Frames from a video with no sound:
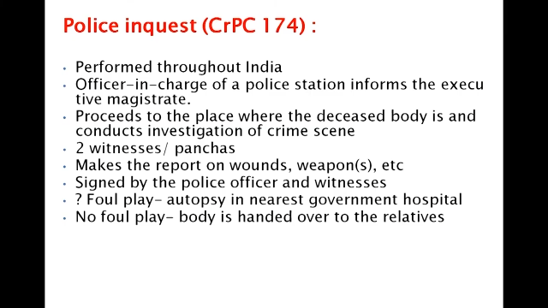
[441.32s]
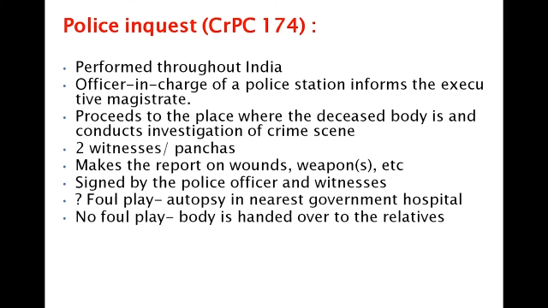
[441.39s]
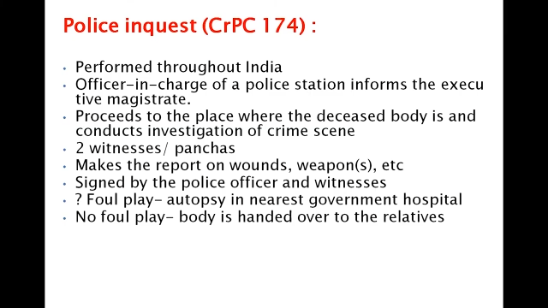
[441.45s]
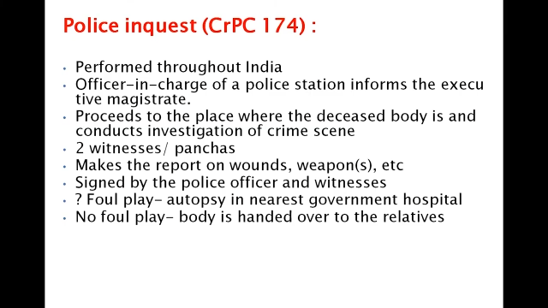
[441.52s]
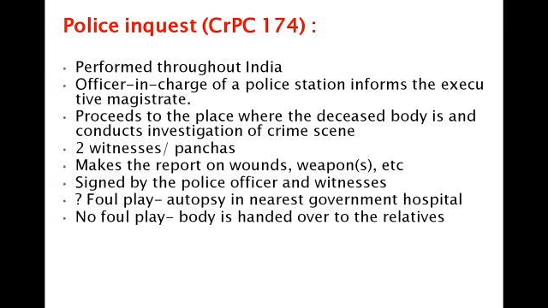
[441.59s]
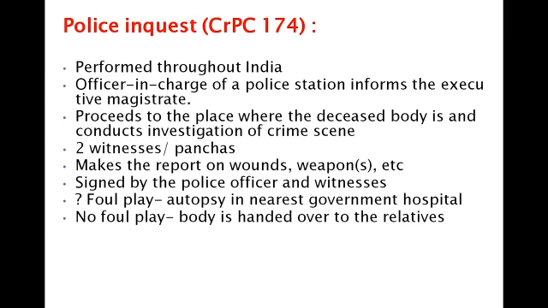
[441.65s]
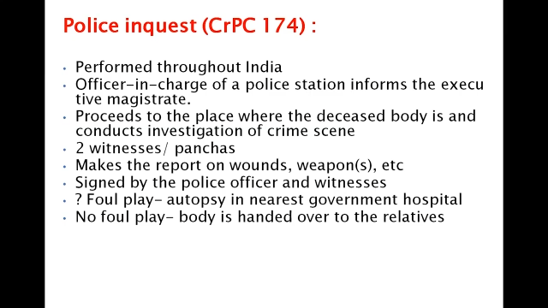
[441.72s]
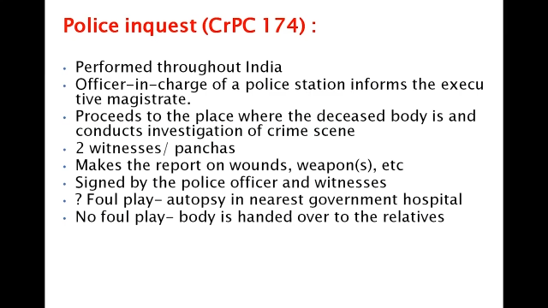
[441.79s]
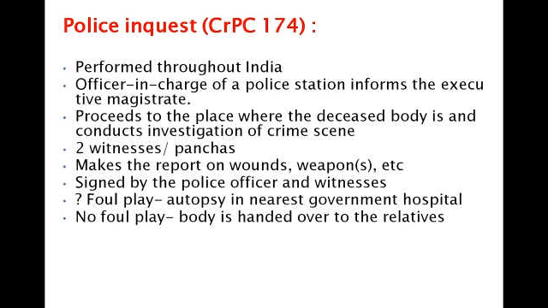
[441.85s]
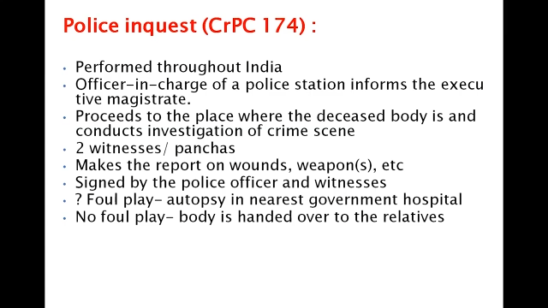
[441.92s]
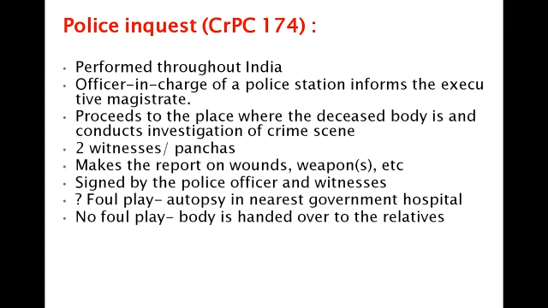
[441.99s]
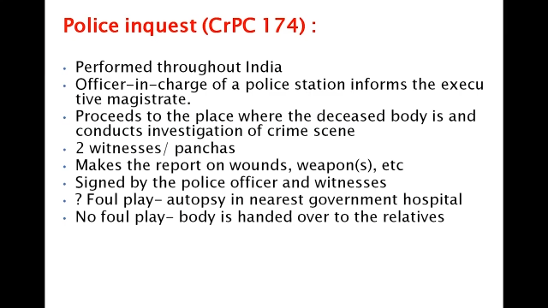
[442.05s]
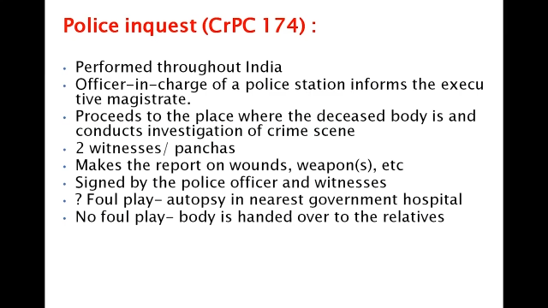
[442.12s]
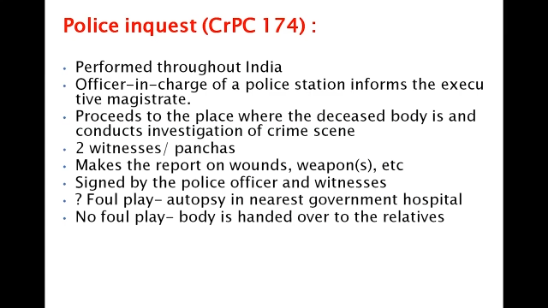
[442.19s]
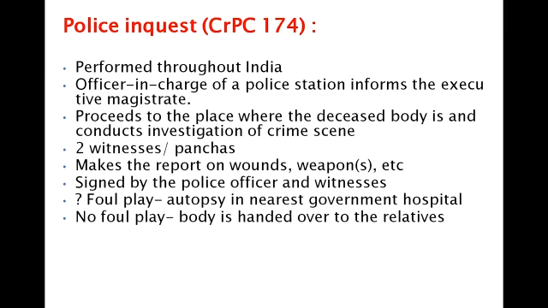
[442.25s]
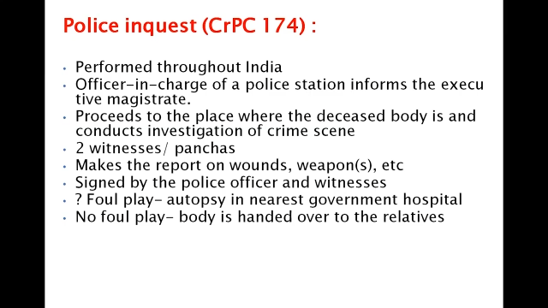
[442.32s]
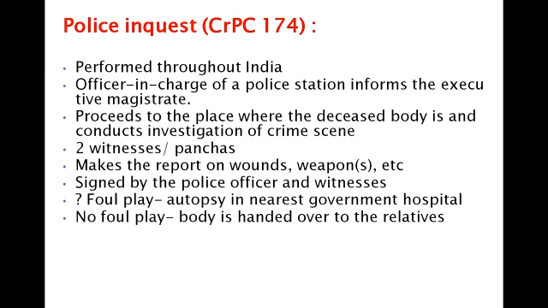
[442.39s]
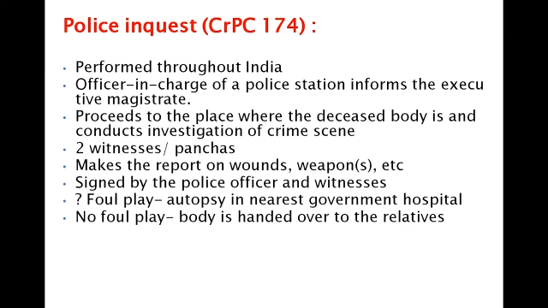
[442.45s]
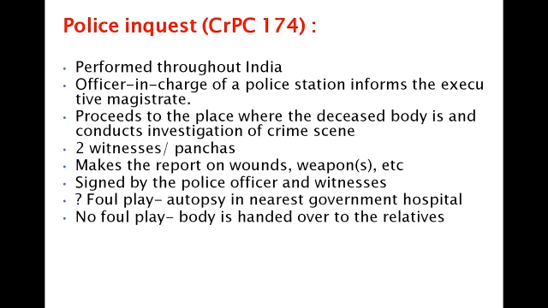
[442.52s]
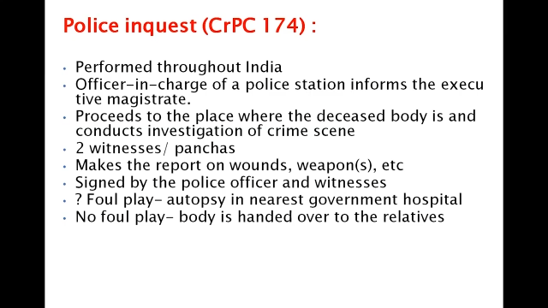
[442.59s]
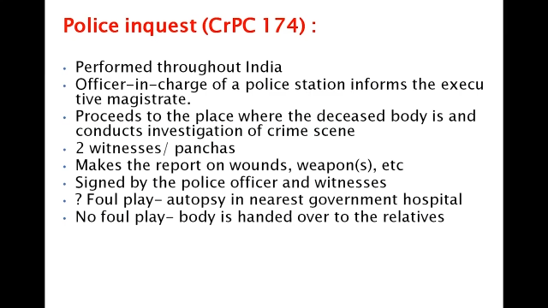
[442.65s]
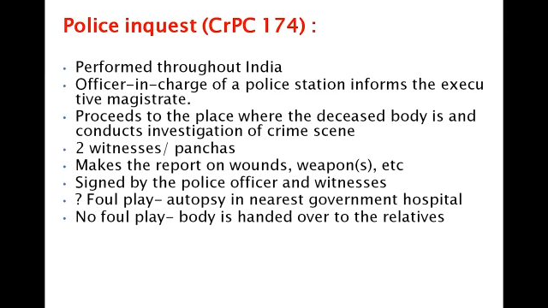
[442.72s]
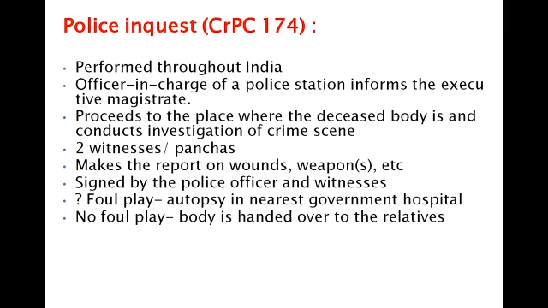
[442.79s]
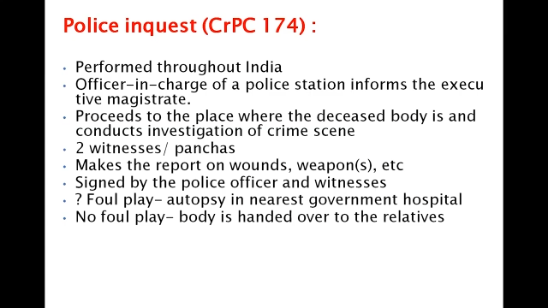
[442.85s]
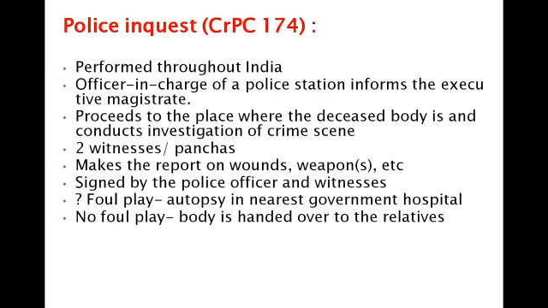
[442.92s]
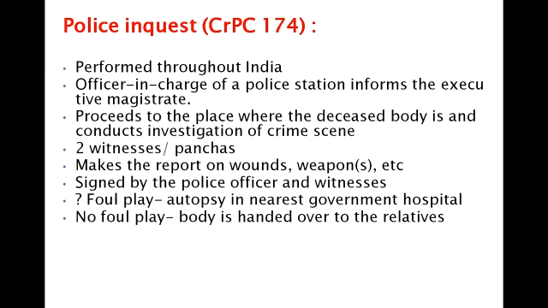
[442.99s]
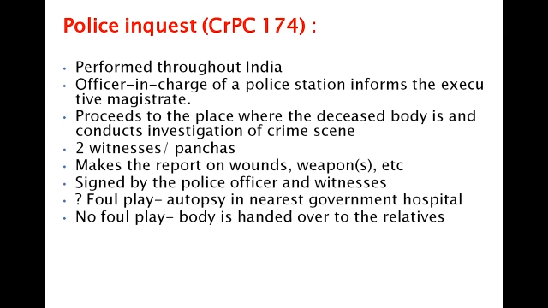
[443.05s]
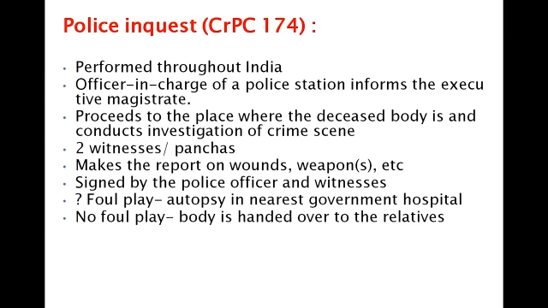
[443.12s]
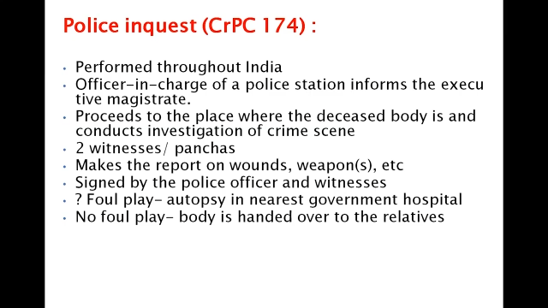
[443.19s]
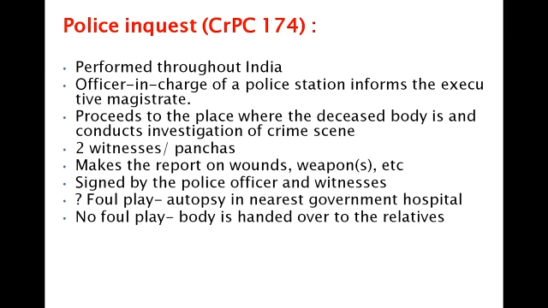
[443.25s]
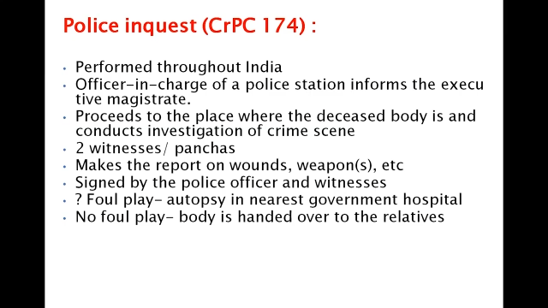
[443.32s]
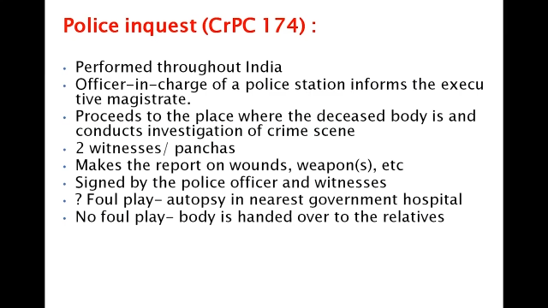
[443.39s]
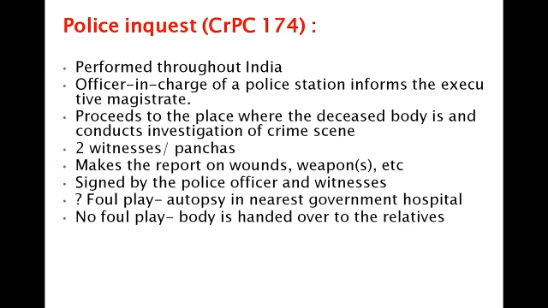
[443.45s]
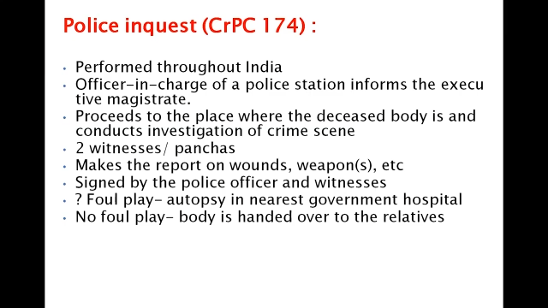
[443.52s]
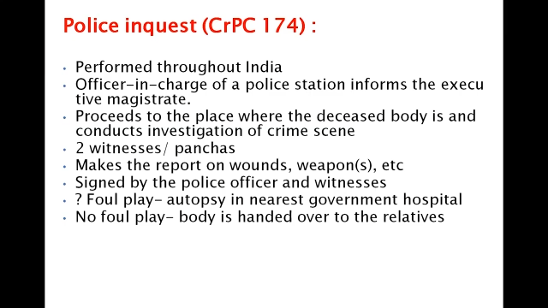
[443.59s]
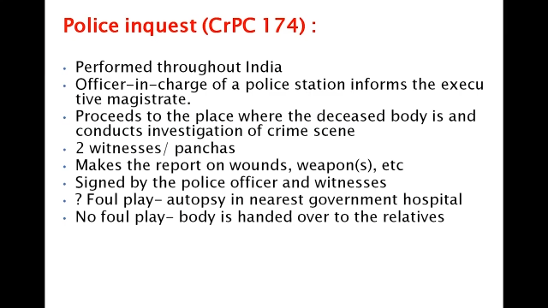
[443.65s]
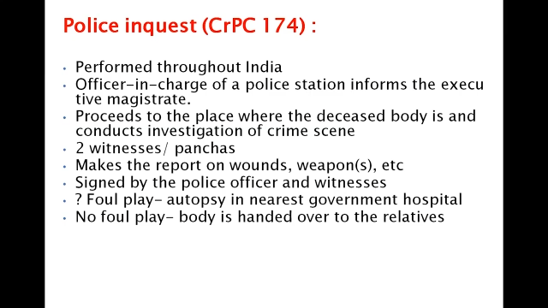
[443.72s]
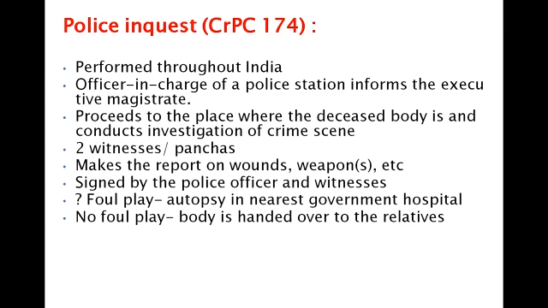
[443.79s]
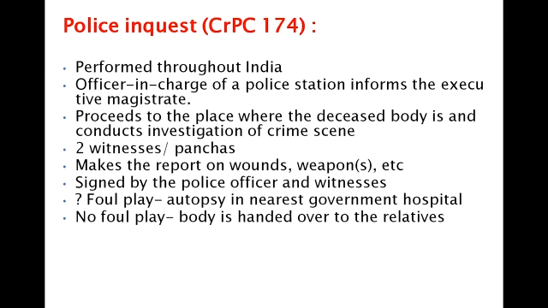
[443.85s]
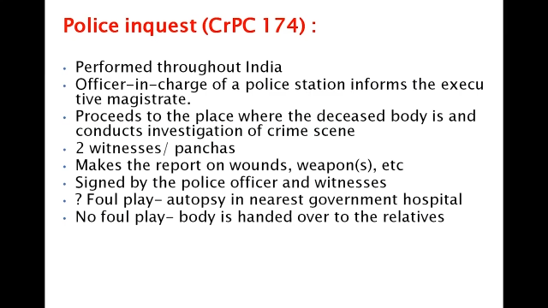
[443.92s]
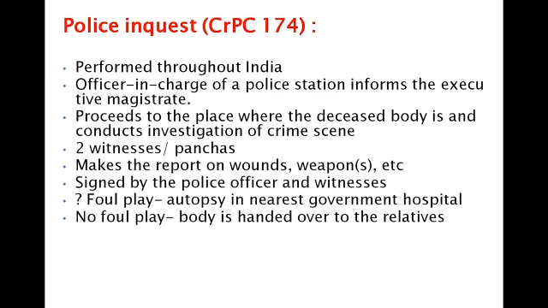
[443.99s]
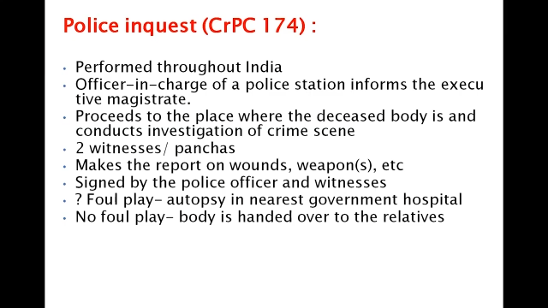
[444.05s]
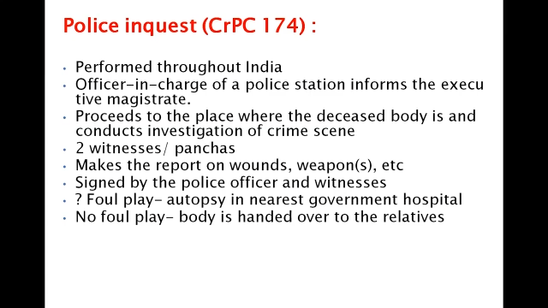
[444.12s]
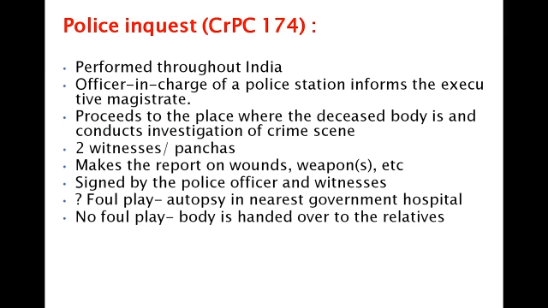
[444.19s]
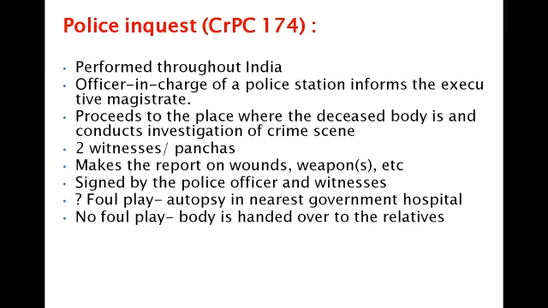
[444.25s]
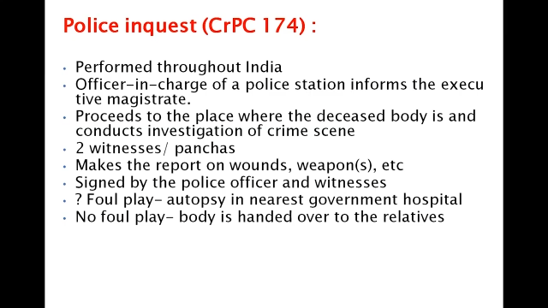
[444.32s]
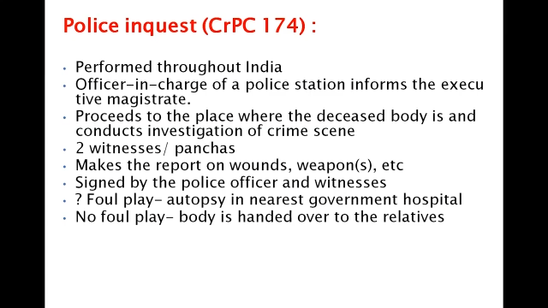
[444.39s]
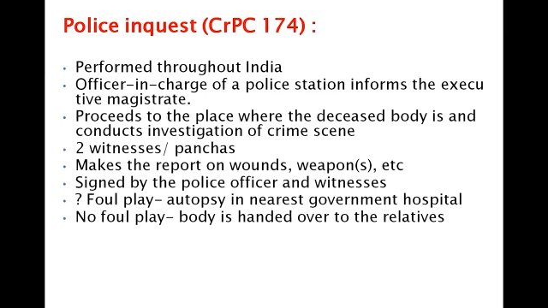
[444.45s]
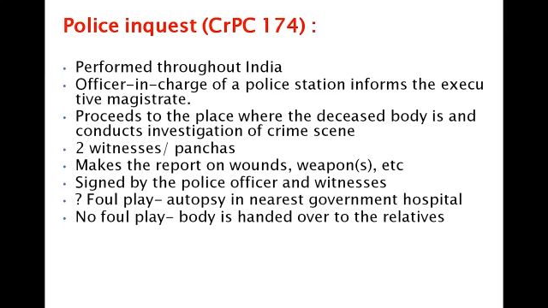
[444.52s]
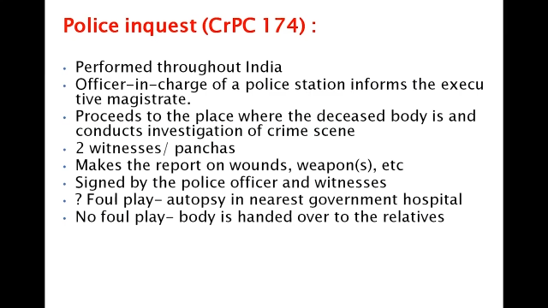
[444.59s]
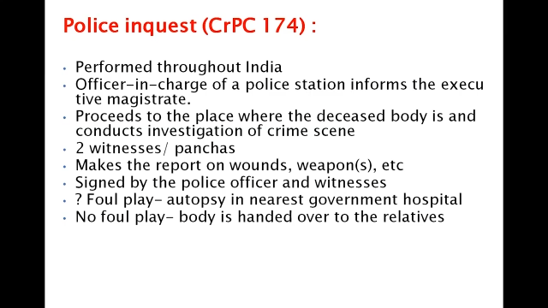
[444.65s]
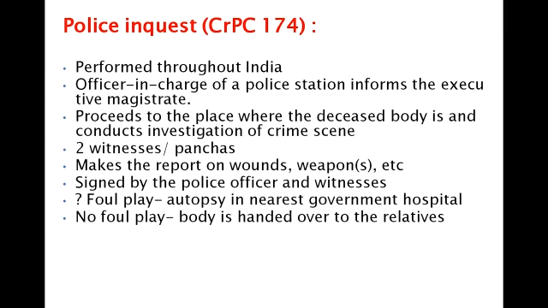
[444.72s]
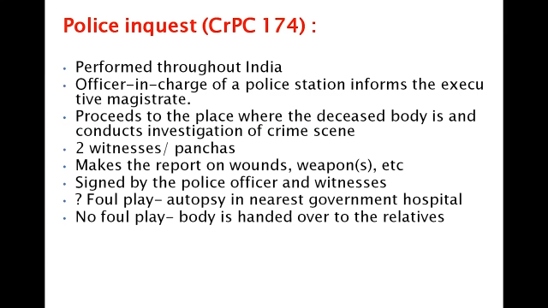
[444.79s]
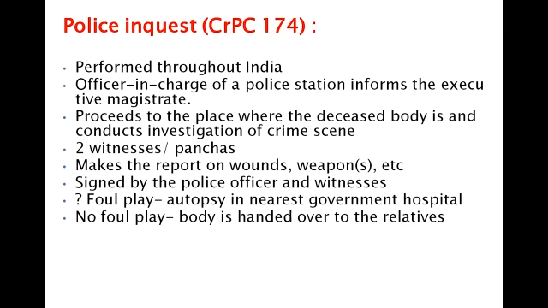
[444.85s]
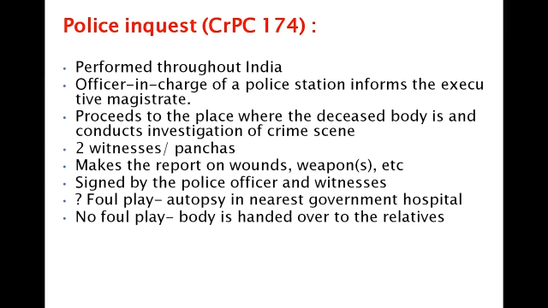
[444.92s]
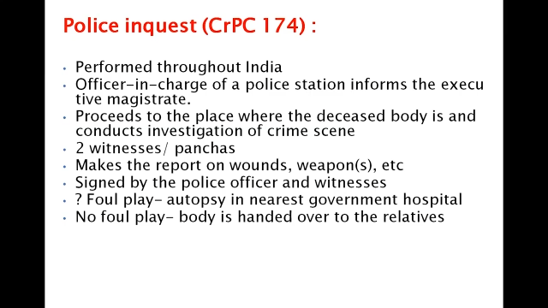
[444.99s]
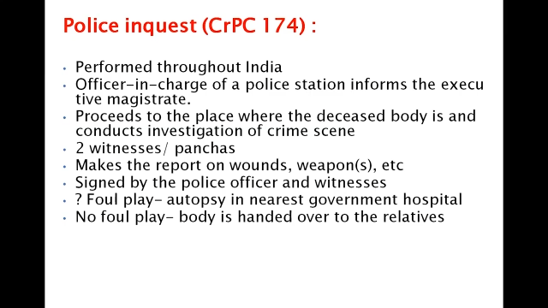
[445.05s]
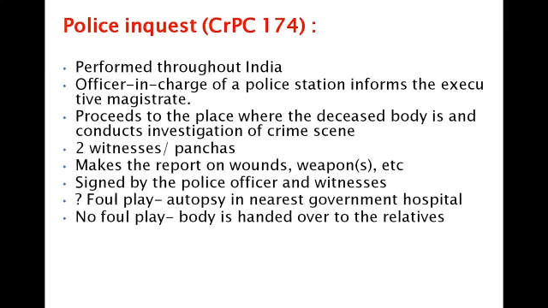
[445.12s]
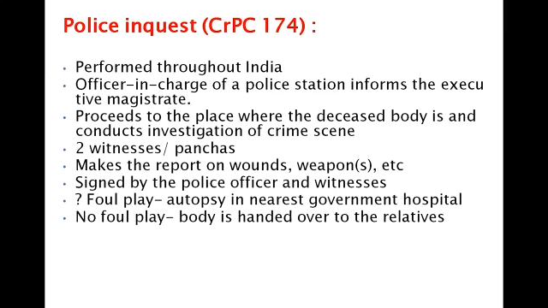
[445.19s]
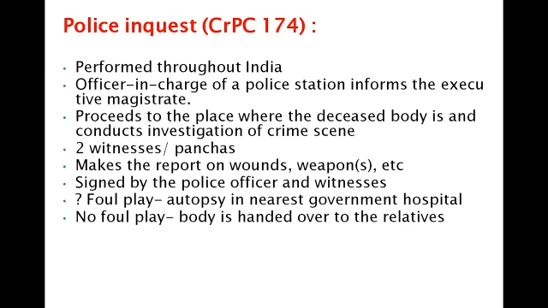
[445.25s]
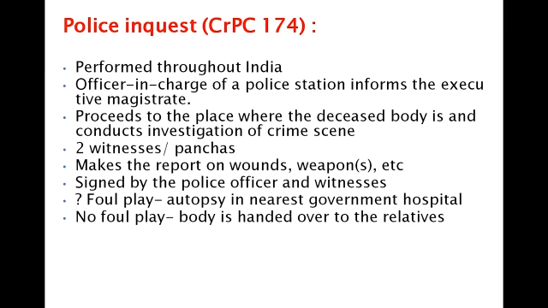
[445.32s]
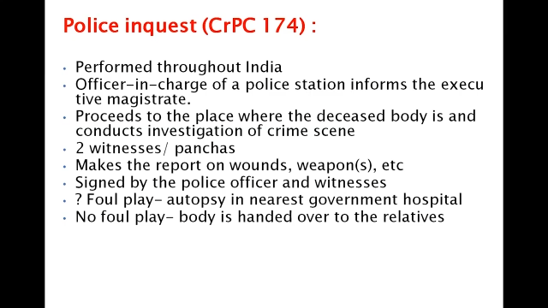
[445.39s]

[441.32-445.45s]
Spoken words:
(no speaker visible)